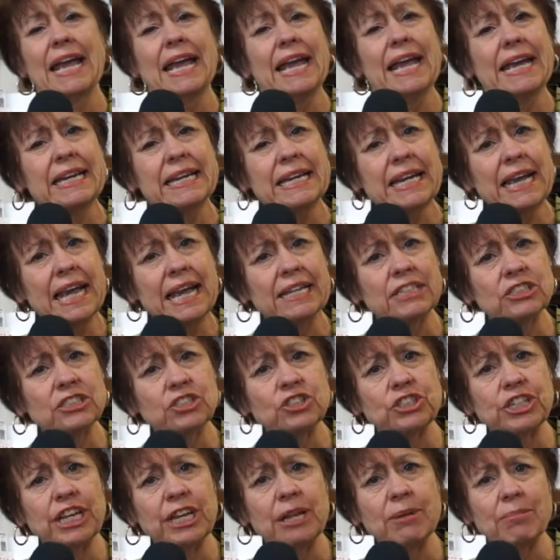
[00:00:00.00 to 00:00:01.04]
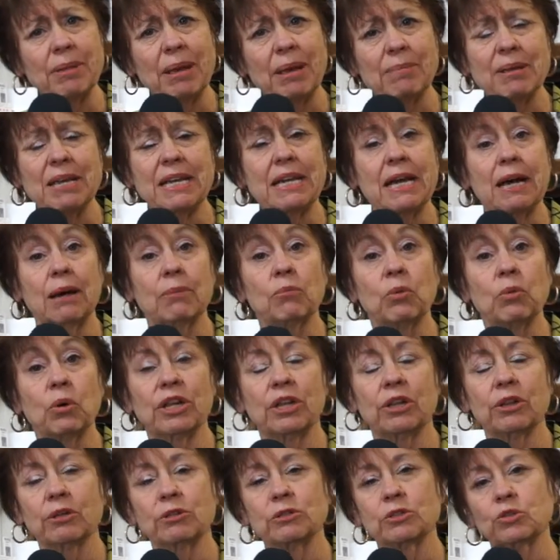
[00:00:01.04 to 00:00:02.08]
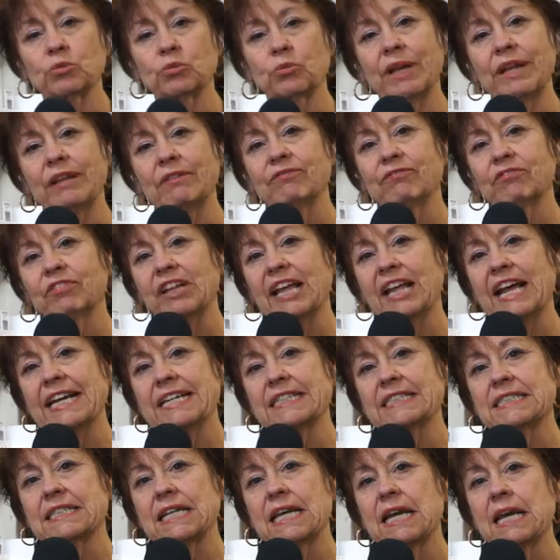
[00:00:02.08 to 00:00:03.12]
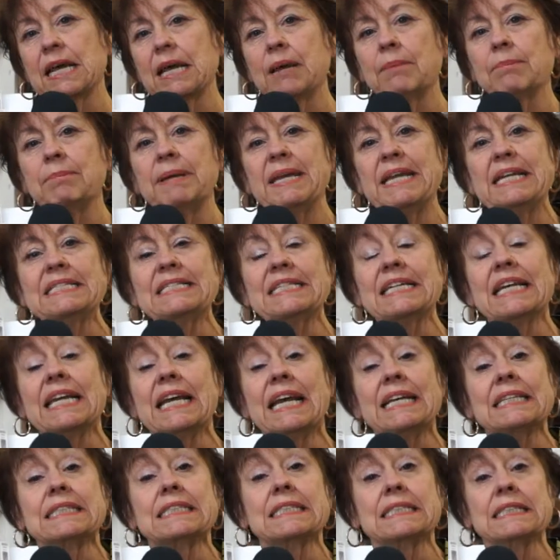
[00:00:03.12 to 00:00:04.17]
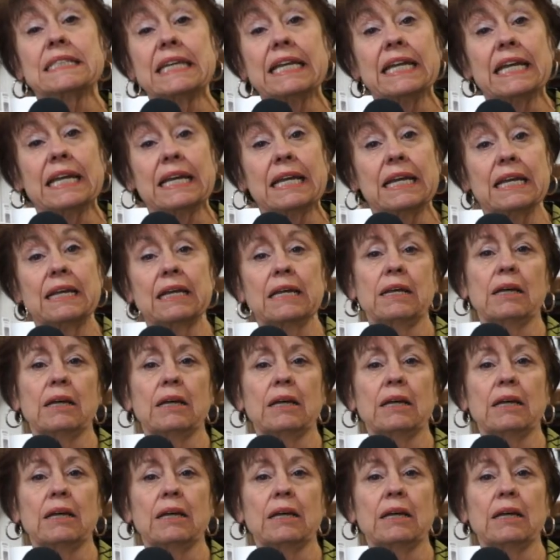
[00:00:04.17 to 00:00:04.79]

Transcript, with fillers: ADHD may become one of those red flags, PTSD,